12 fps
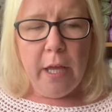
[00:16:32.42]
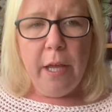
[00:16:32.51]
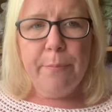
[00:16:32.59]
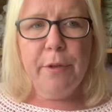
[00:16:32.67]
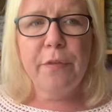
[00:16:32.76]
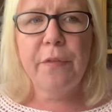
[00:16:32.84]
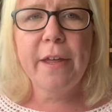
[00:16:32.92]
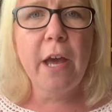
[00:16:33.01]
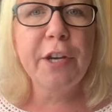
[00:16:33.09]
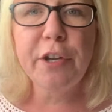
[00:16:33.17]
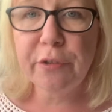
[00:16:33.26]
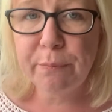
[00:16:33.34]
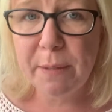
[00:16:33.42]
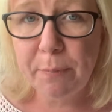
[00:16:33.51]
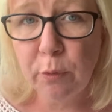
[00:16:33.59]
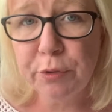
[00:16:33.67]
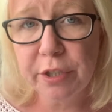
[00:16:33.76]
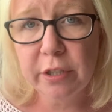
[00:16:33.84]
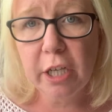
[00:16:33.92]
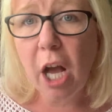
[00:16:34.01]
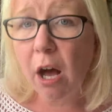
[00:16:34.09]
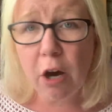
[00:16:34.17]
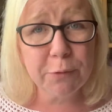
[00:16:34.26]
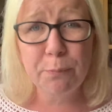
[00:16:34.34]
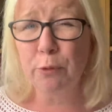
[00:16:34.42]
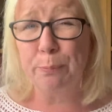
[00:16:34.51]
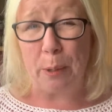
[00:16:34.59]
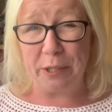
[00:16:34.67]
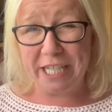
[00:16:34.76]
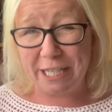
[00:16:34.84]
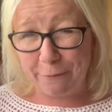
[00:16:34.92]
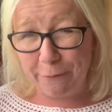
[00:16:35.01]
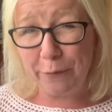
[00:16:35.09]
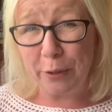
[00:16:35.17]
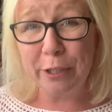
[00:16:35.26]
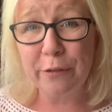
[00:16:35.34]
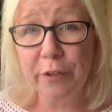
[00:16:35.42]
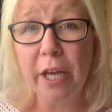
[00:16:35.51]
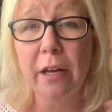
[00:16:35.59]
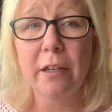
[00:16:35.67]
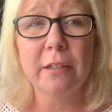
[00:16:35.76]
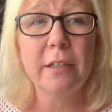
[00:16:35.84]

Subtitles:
But I know that people order cardboard boxes full of yarn,